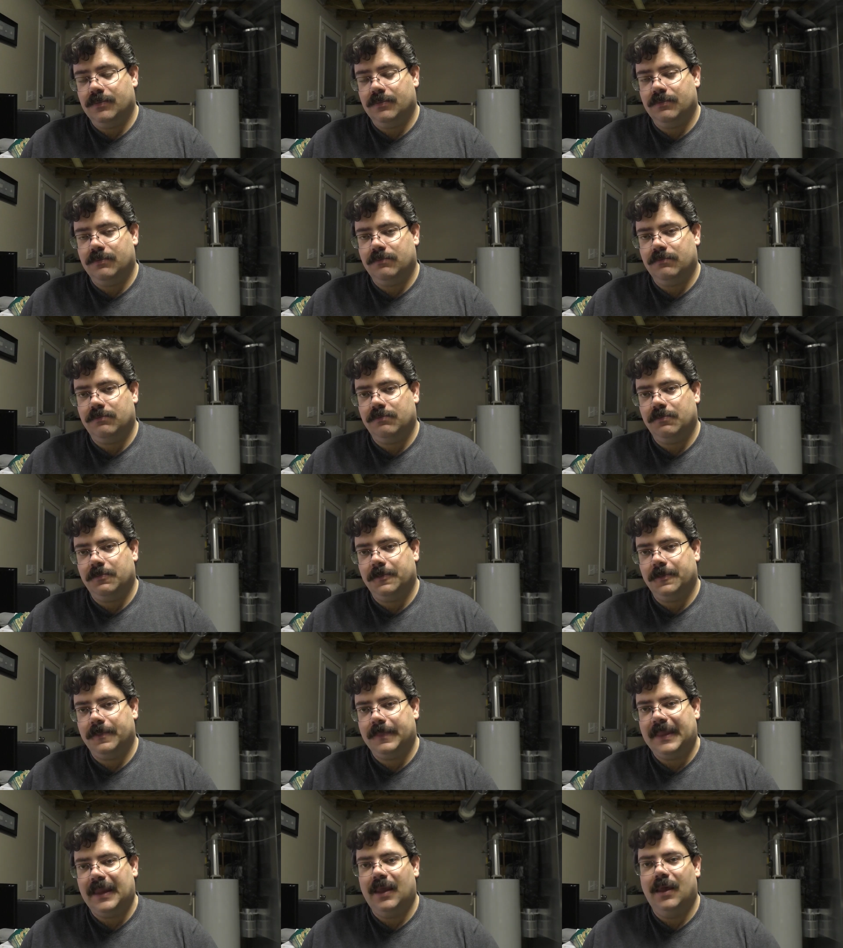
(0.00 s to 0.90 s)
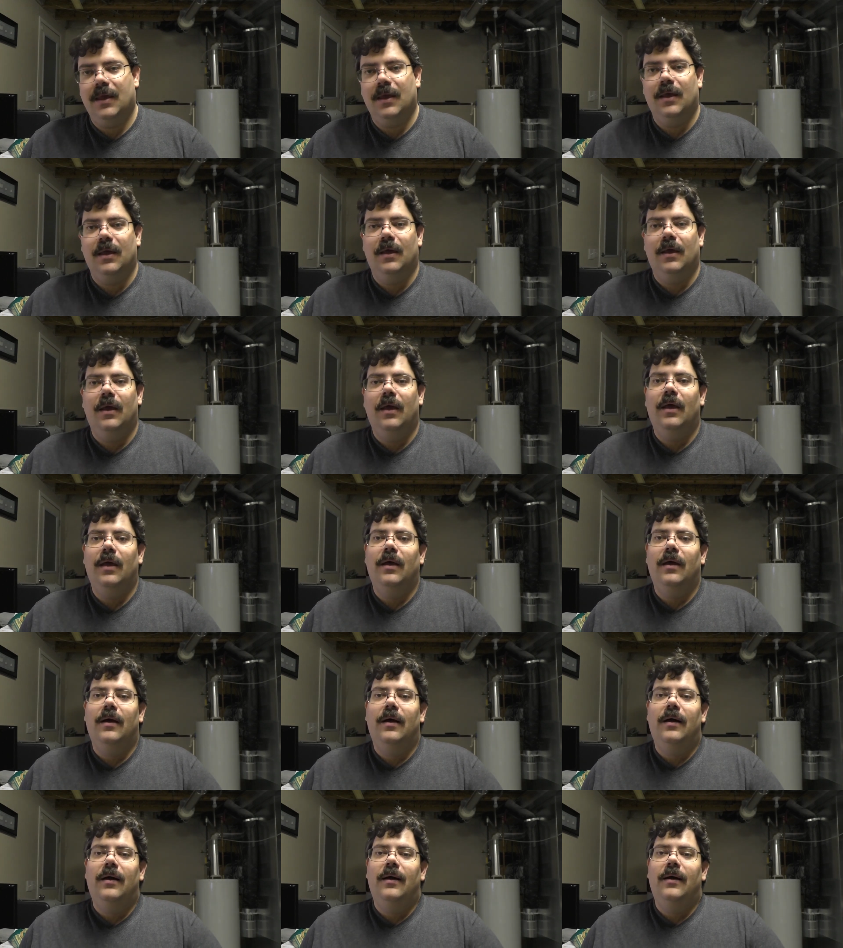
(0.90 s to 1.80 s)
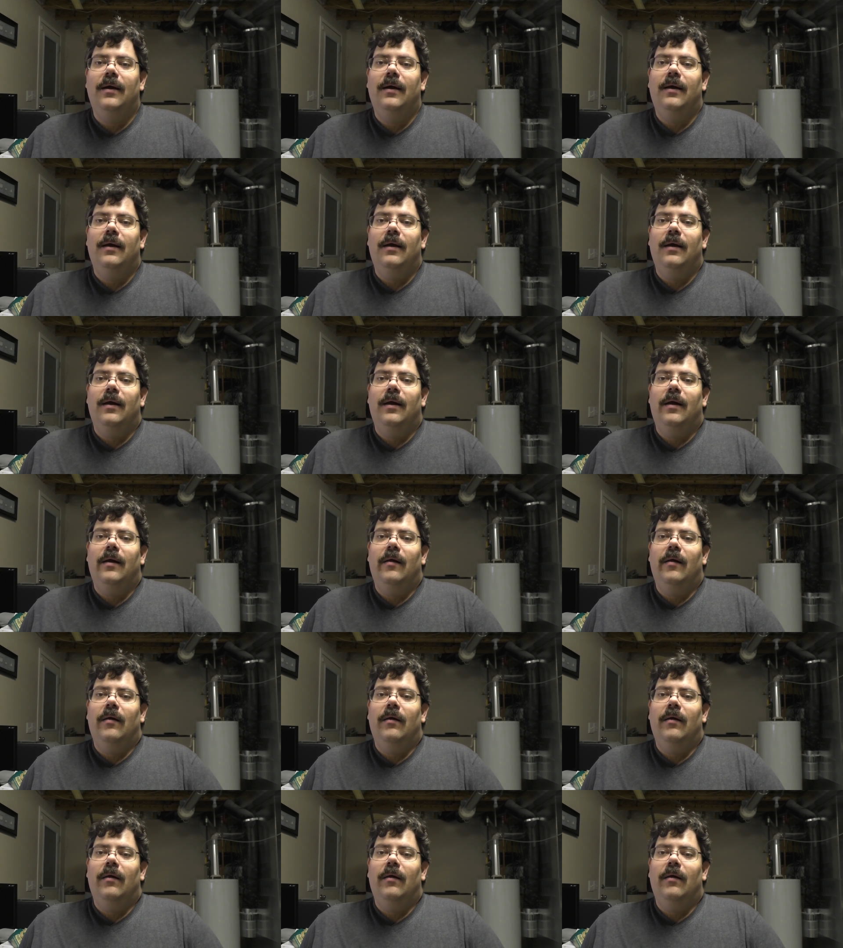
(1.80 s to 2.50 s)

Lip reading: Nothing is said.